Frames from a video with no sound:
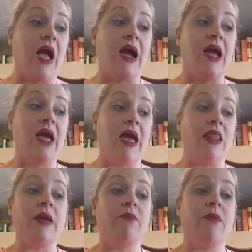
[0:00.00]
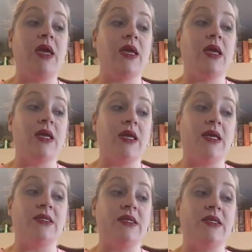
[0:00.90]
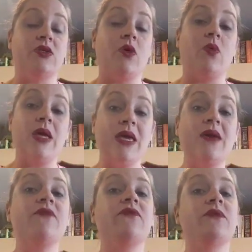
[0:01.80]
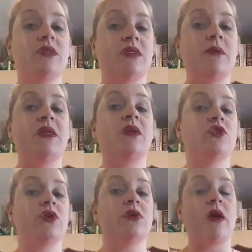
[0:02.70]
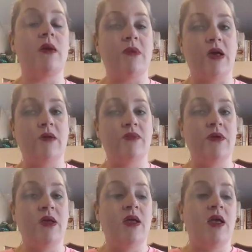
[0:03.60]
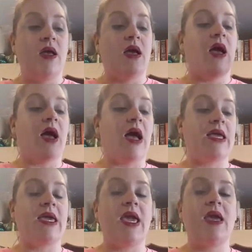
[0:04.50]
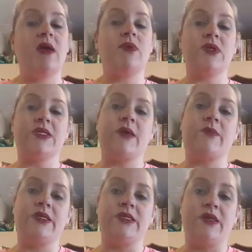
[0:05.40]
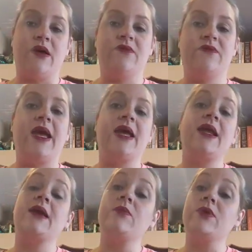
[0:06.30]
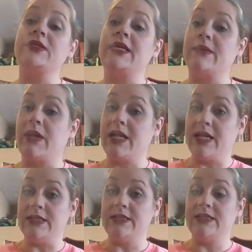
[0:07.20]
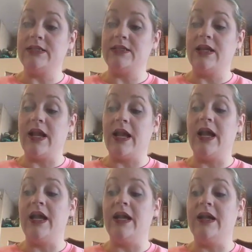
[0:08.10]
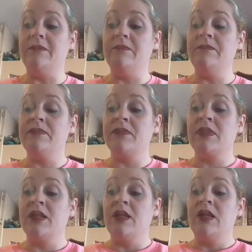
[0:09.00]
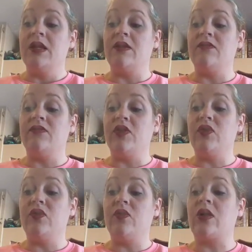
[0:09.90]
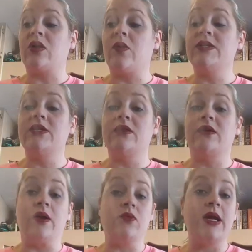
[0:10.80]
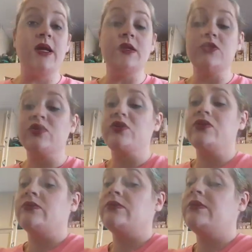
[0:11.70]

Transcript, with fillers: I, I like making it easy. So if something should come up, I can protect myself and I can protect my kids. Um, if you are going to the gun range,